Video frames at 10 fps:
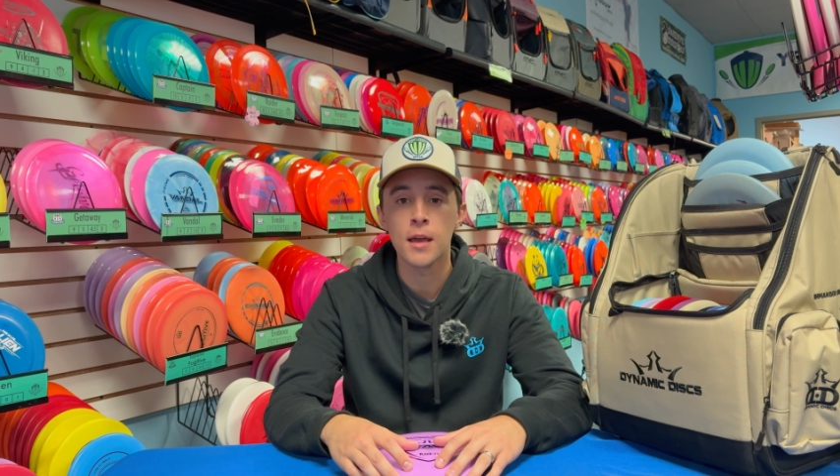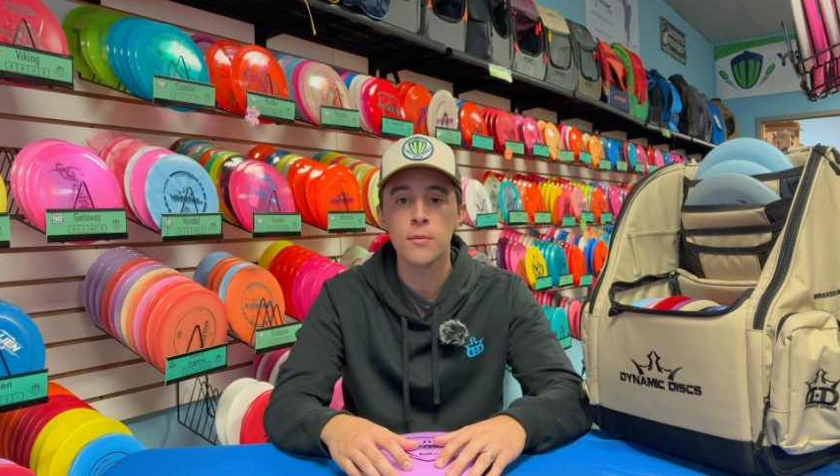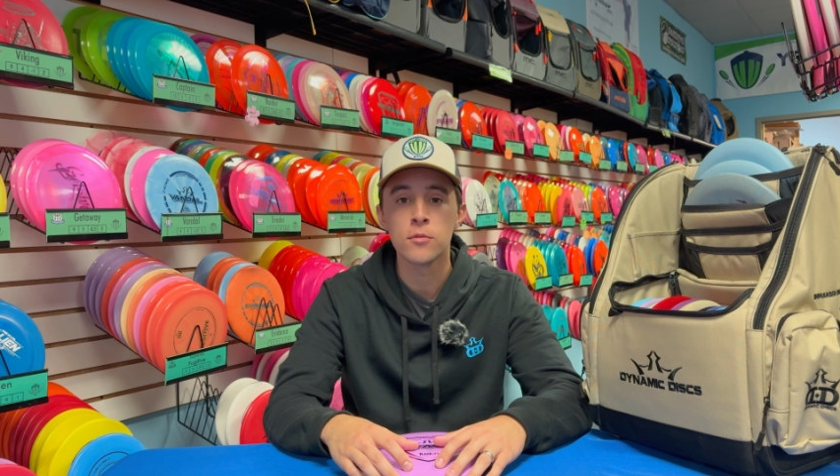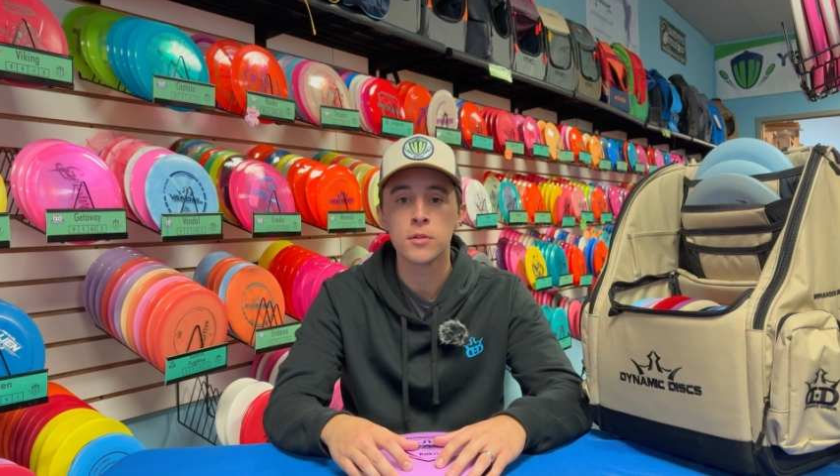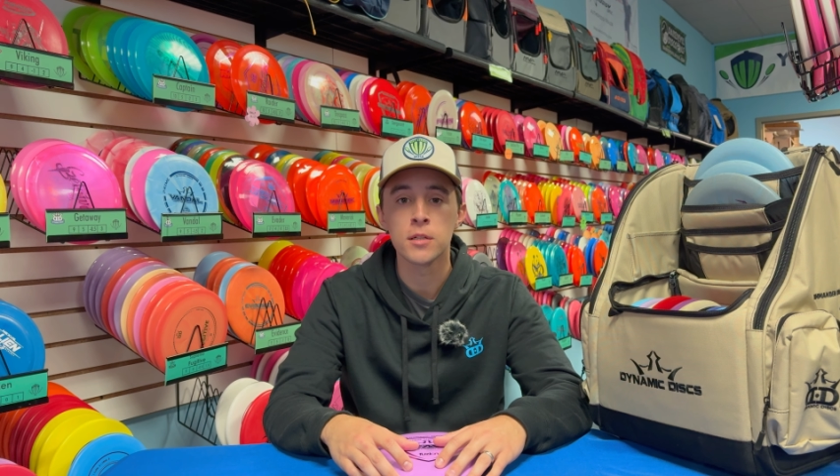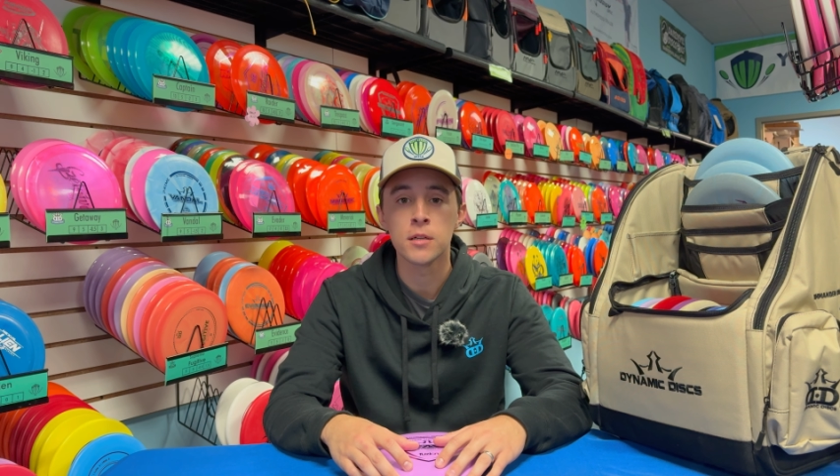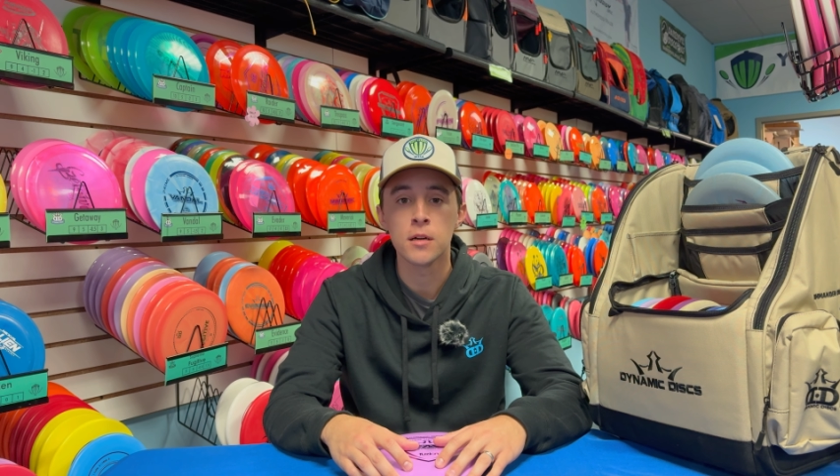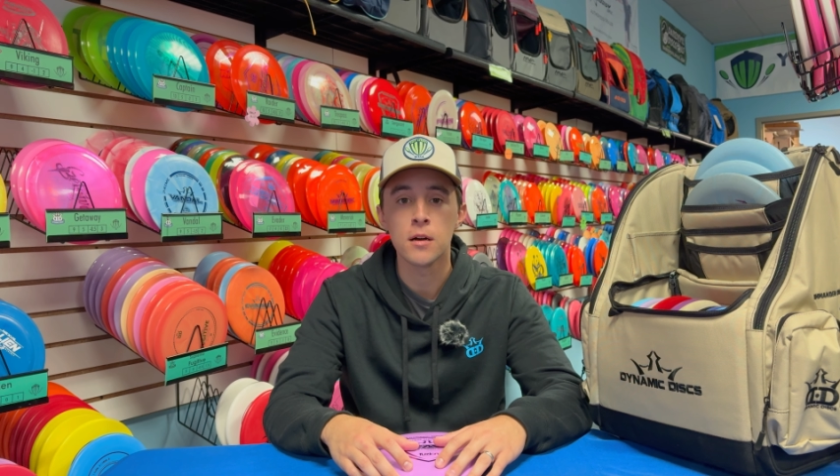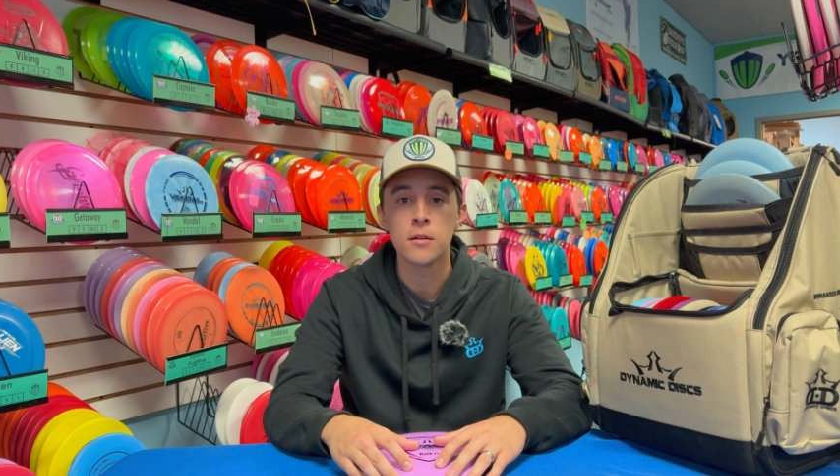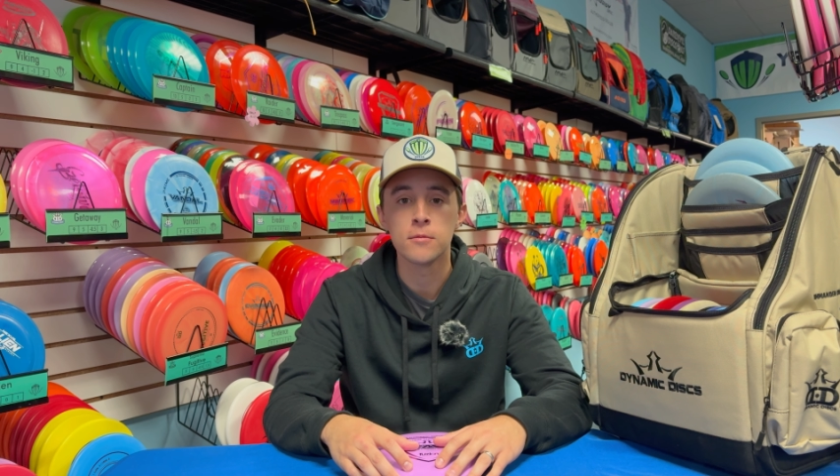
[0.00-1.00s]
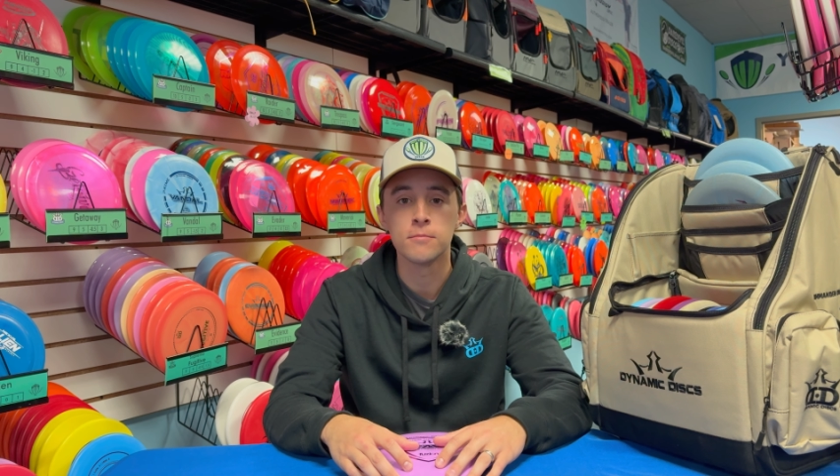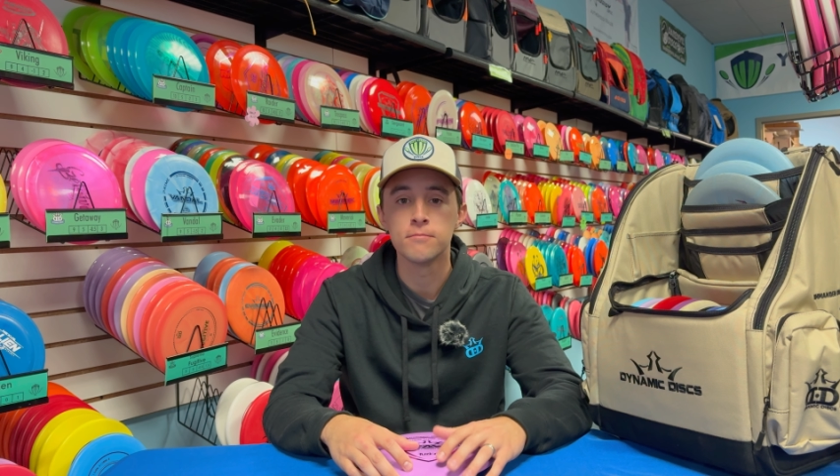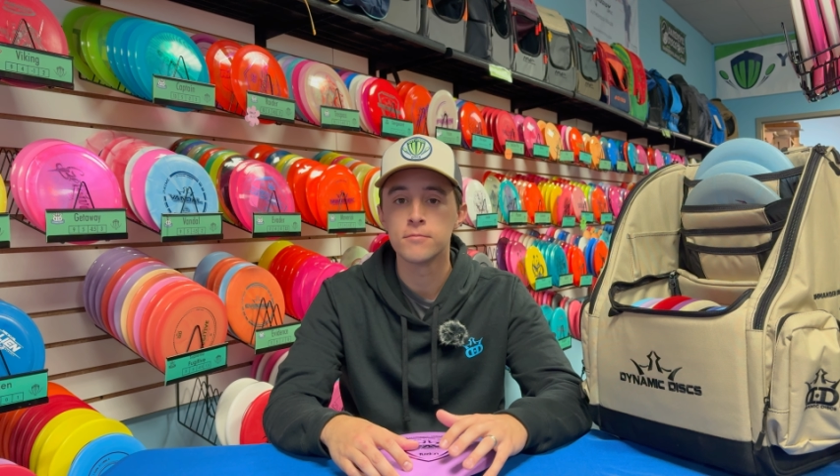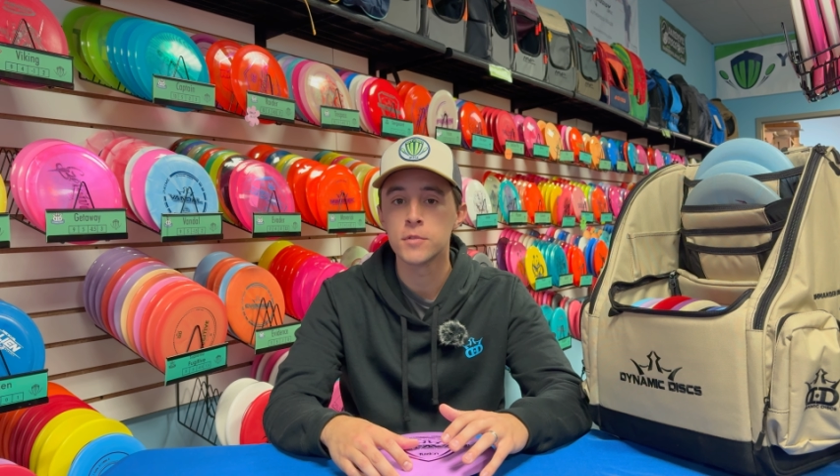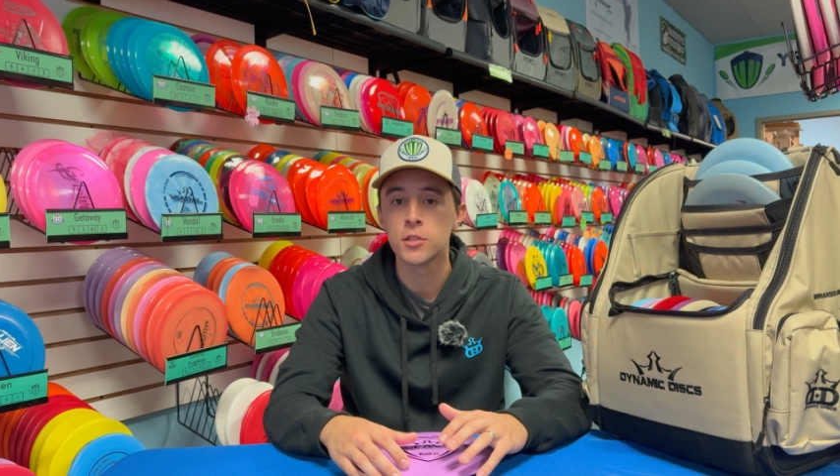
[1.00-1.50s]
able to